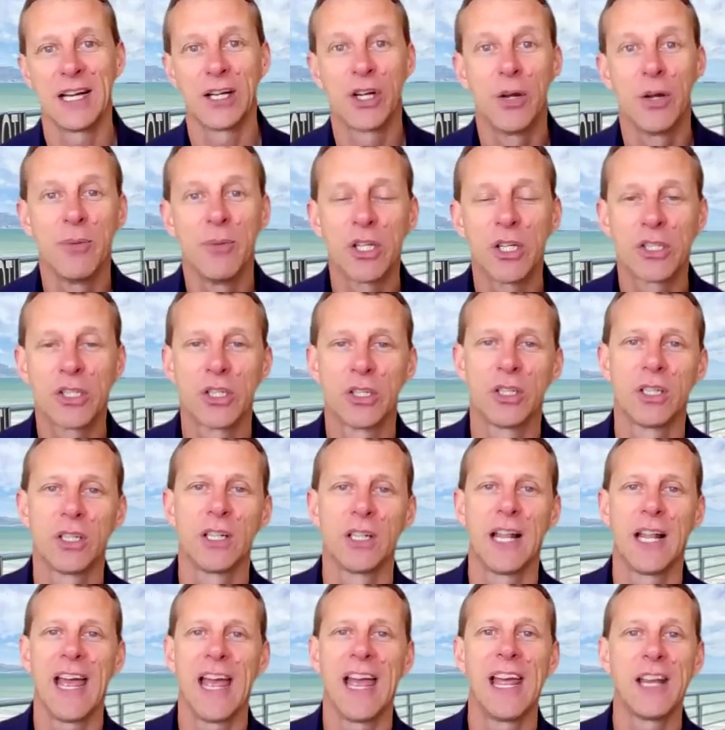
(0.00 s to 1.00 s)

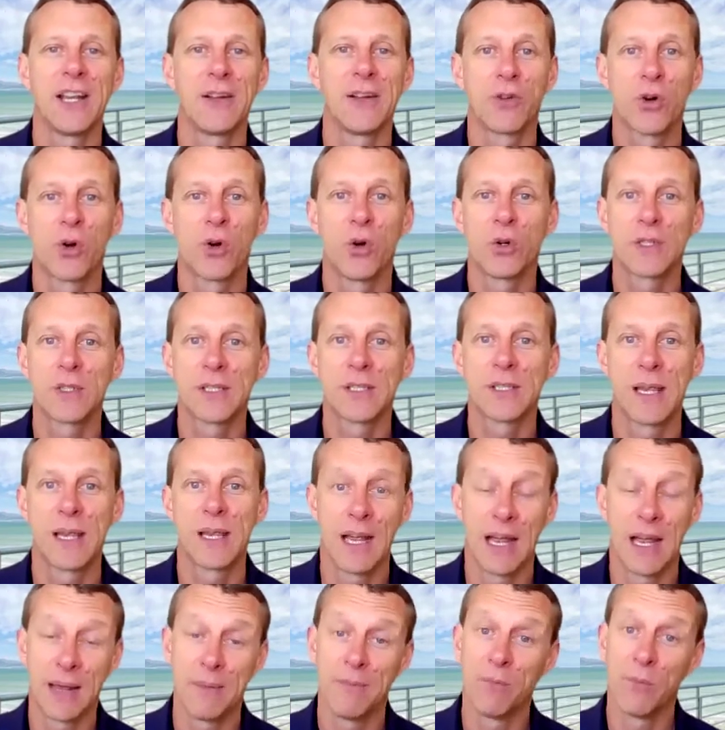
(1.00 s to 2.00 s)
commercial, and of course,
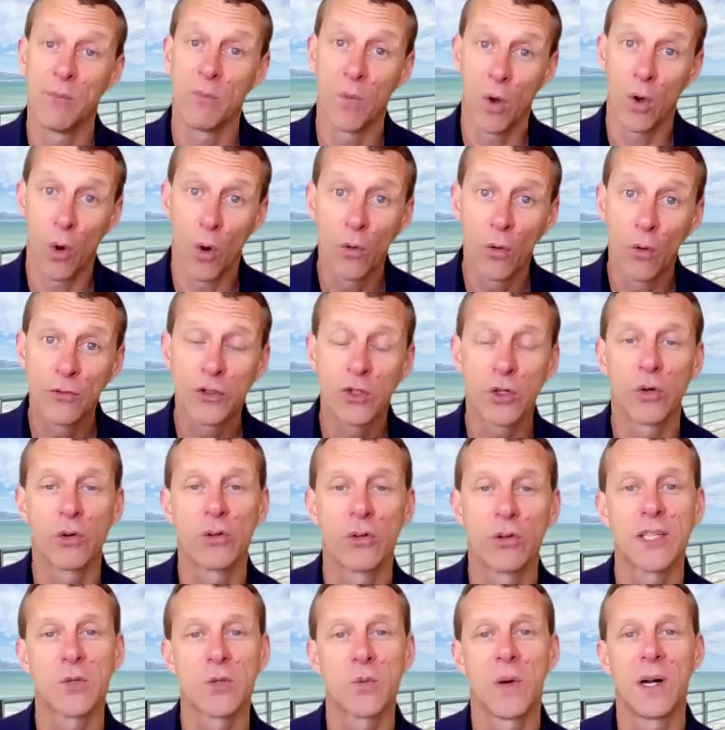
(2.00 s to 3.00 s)

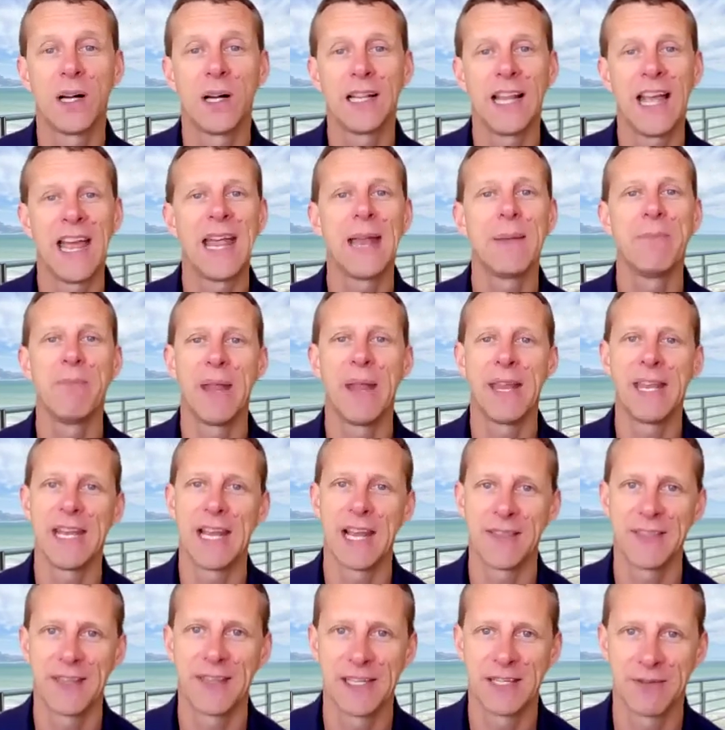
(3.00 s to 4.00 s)
offshore as well, and many
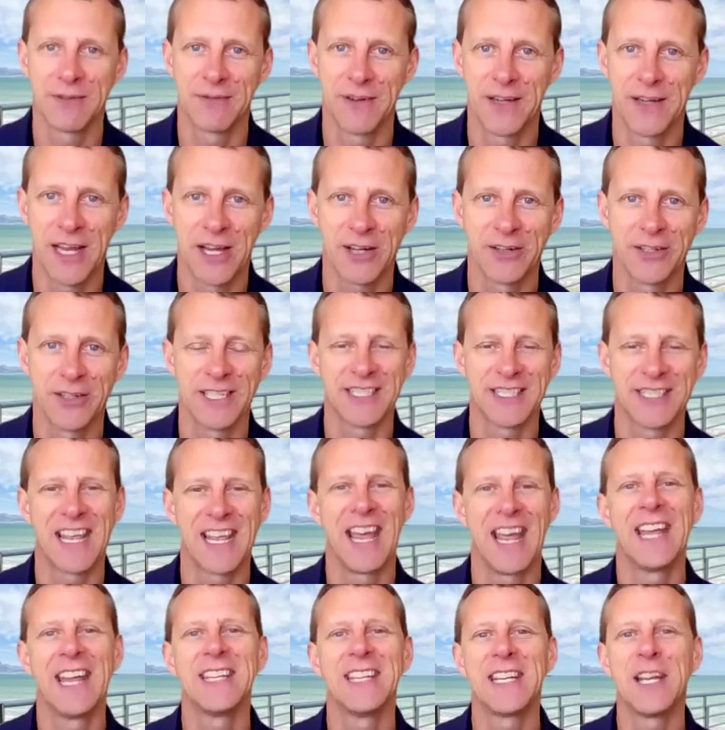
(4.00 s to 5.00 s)
other different areas.
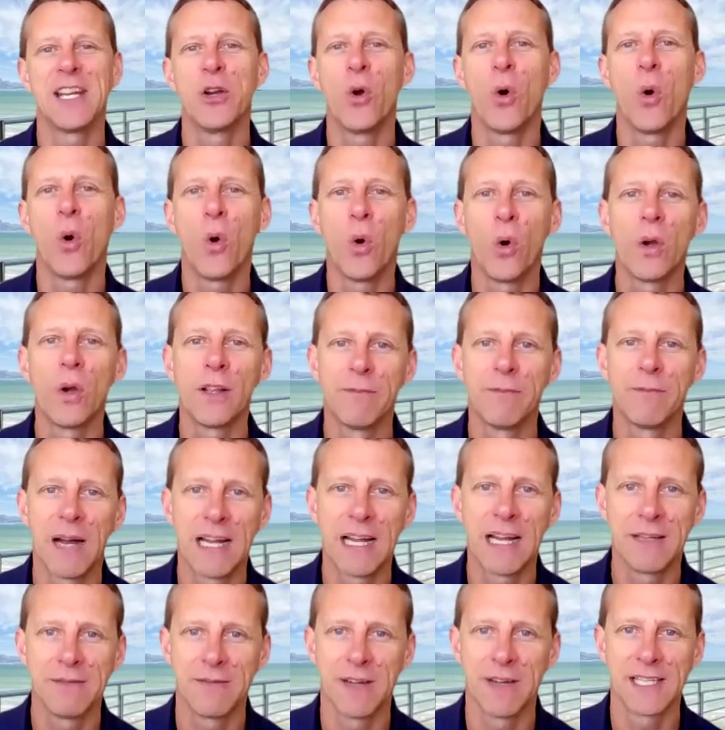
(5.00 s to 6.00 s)
And in all of
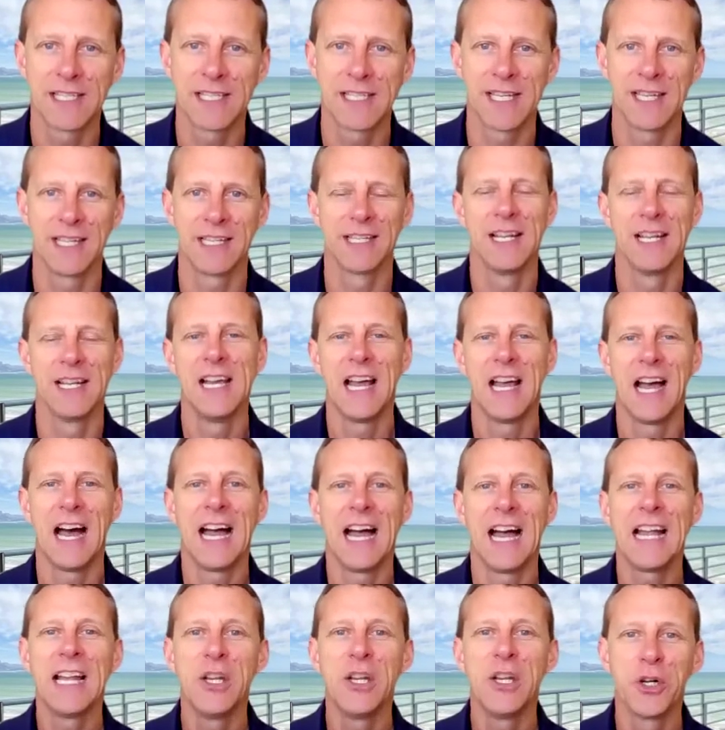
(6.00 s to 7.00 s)
my investing,
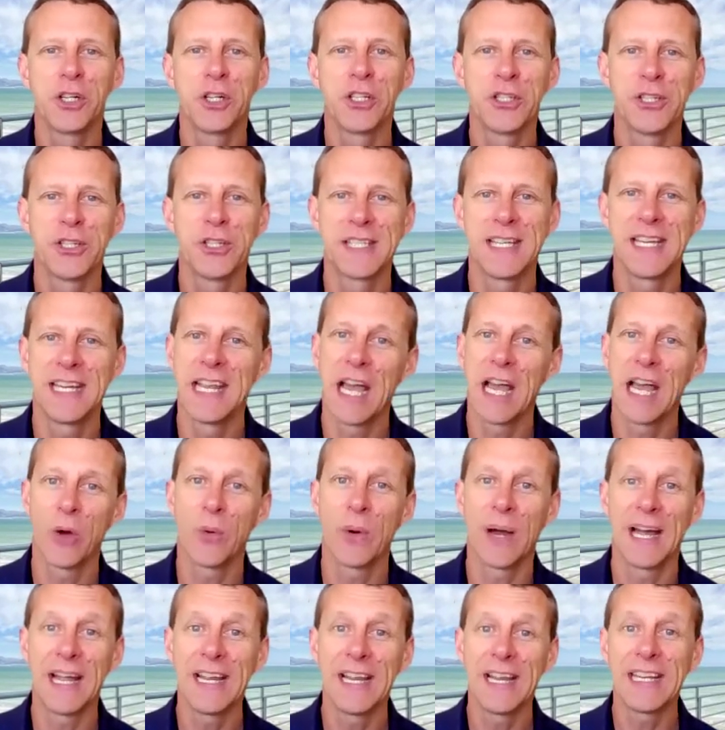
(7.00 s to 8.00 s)
I look to see
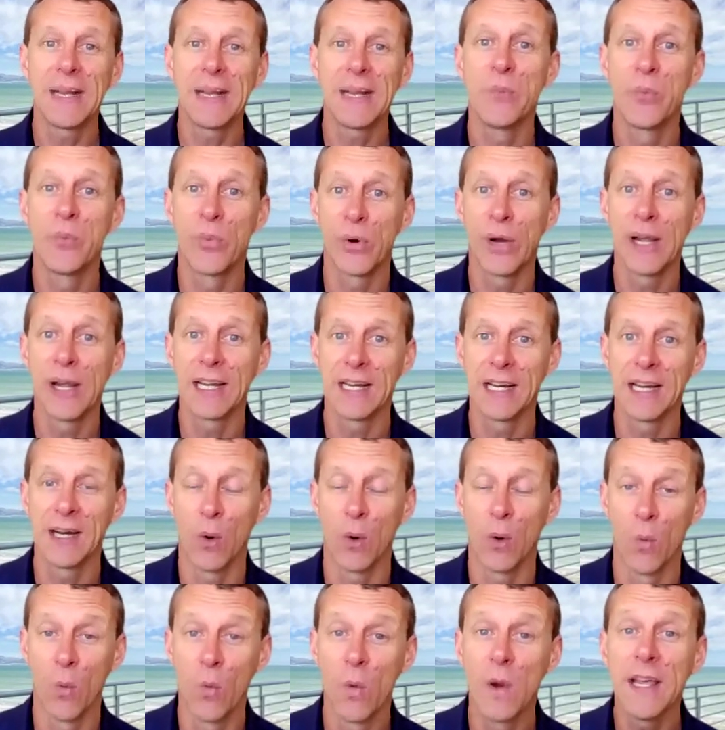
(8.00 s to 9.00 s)
how I can bring
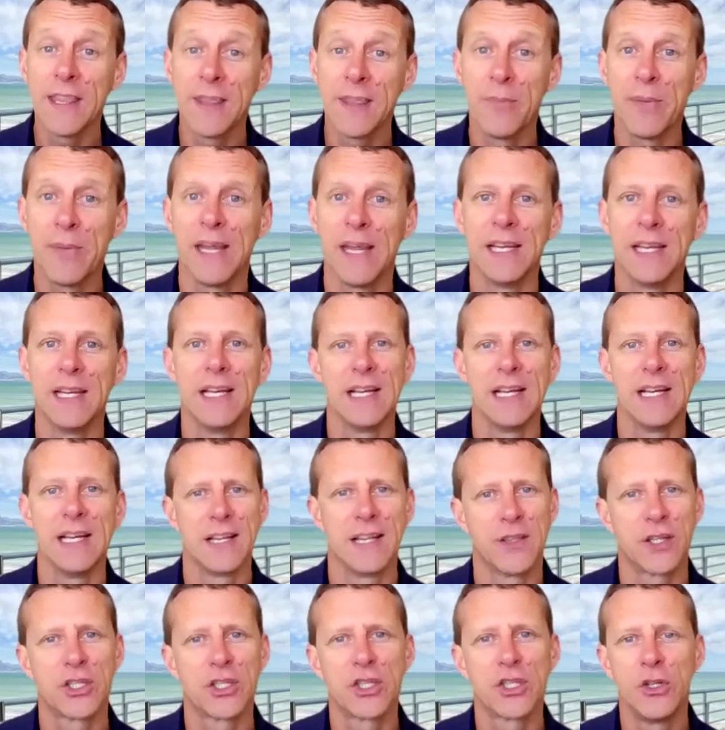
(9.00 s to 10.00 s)
with me the